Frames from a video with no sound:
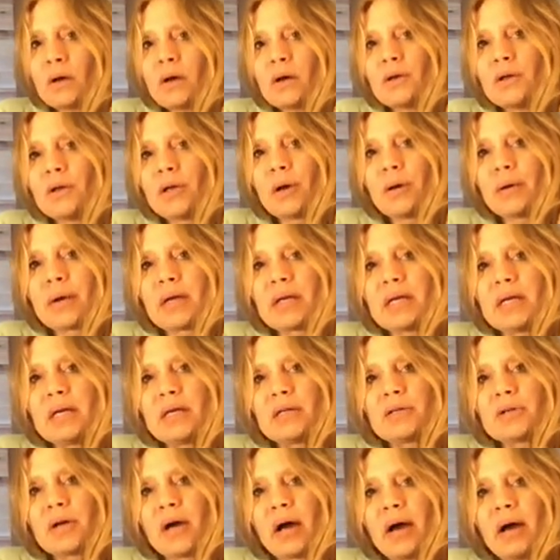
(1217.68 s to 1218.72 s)
Yoga
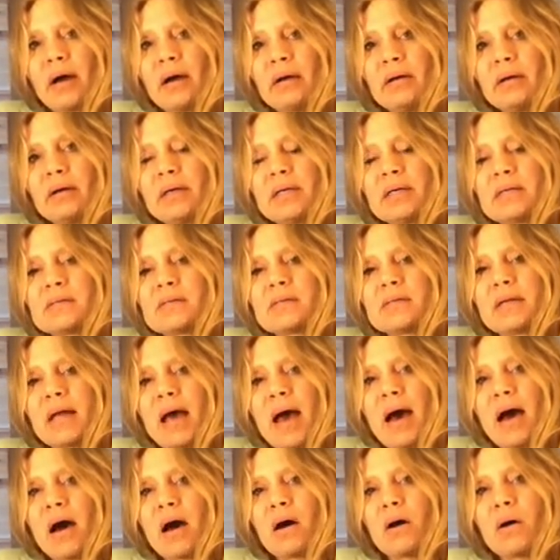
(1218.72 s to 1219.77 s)
Nidra is
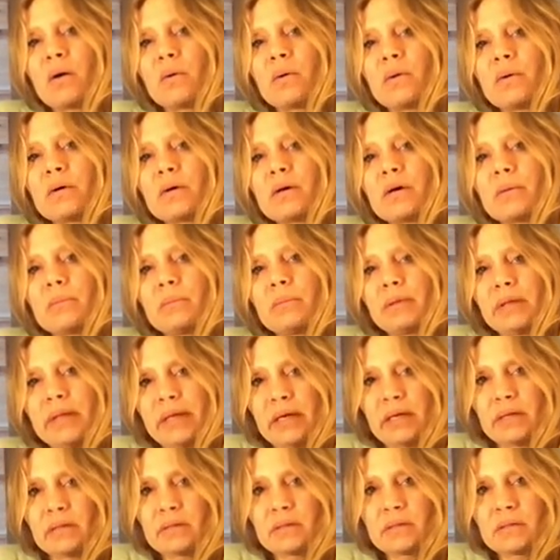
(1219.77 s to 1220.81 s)
now
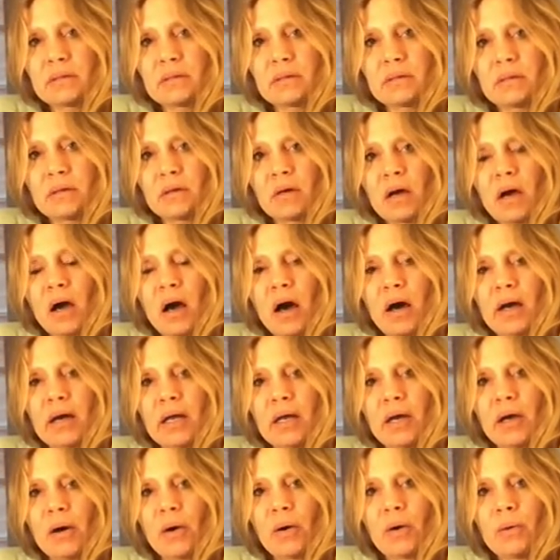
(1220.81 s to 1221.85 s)
complete. Hari
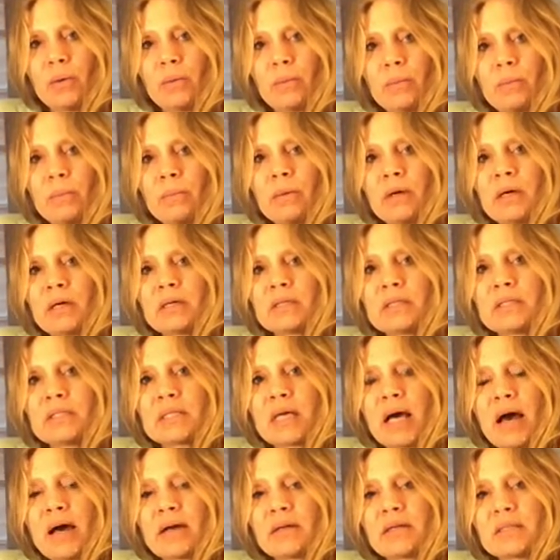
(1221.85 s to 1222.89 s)
Om
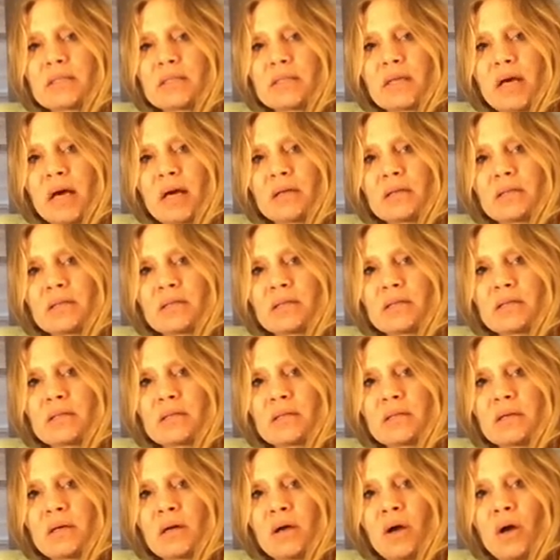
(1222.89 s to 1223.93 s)
Tat Sat.
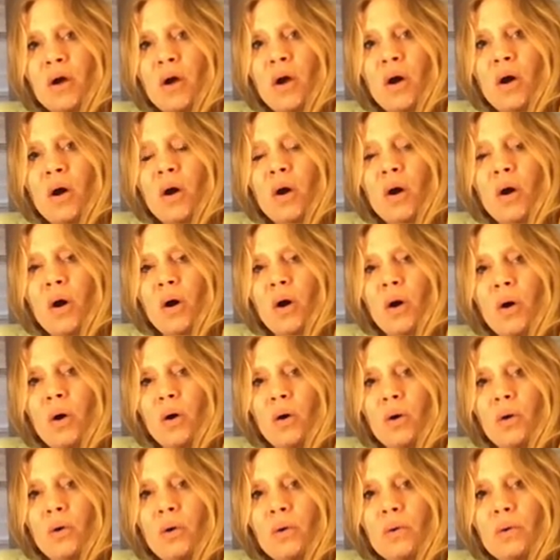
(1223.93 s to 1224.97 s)

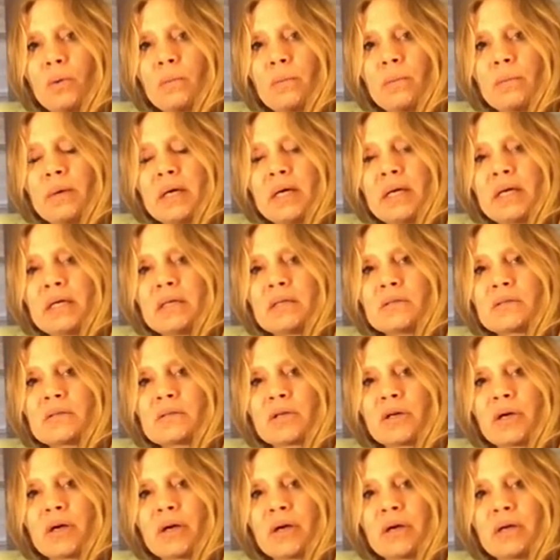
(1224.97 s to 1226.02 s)
Om is
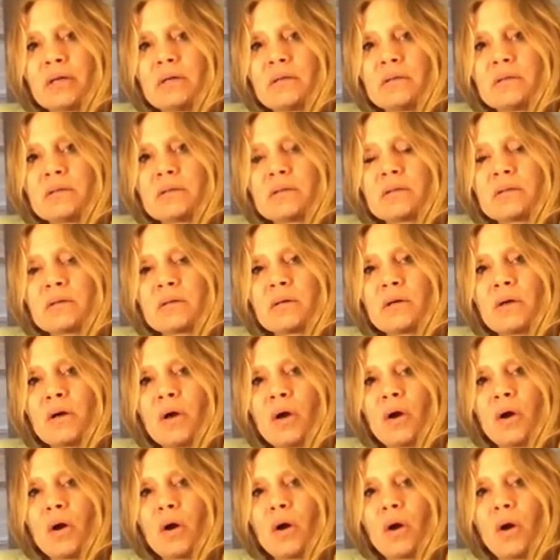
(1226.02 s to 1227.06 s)
good.
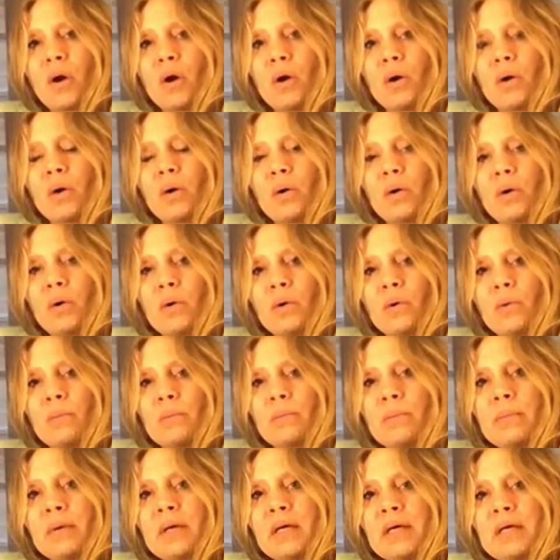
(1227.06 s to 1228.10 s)

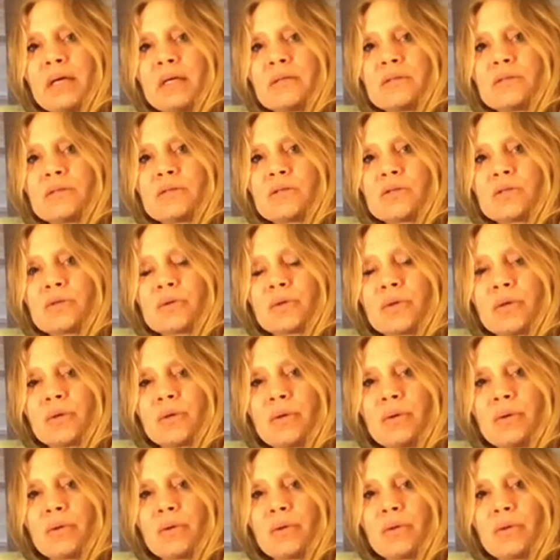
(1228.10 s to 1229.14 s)
Om is
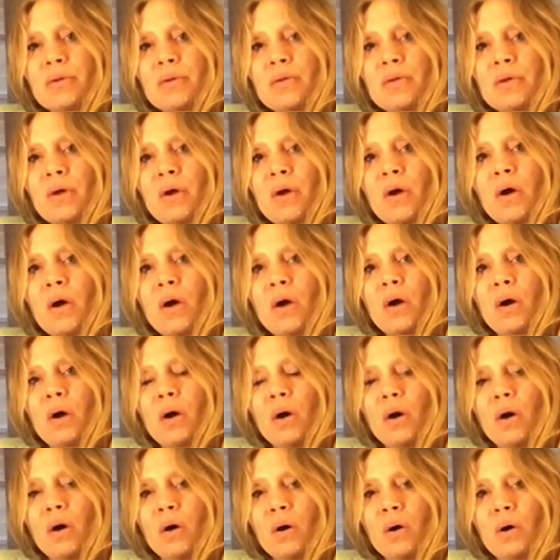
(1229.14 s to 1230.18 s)
truth.
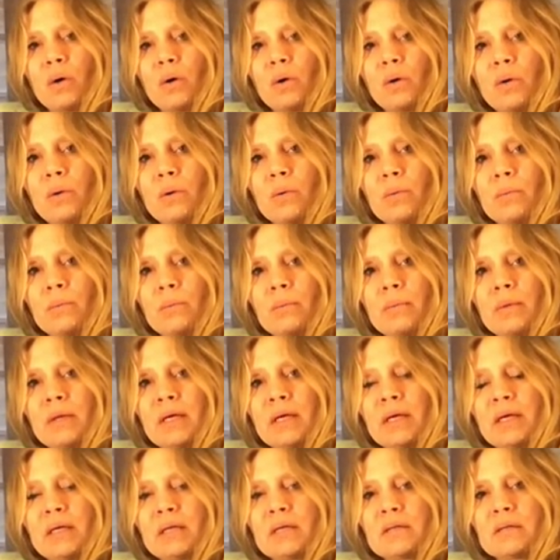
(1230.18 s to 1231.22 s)
Om
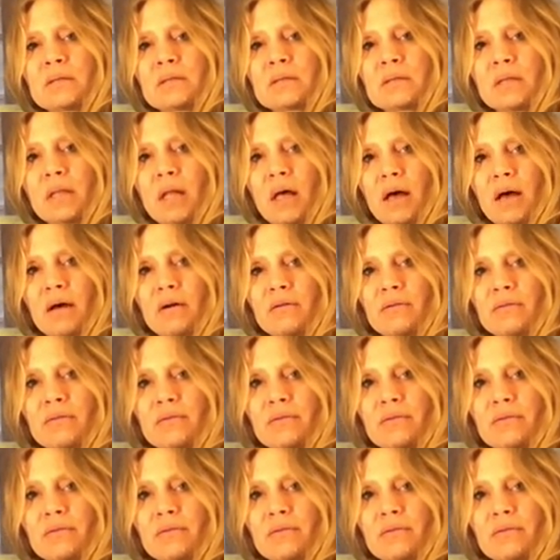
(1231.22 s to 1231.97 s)
is love.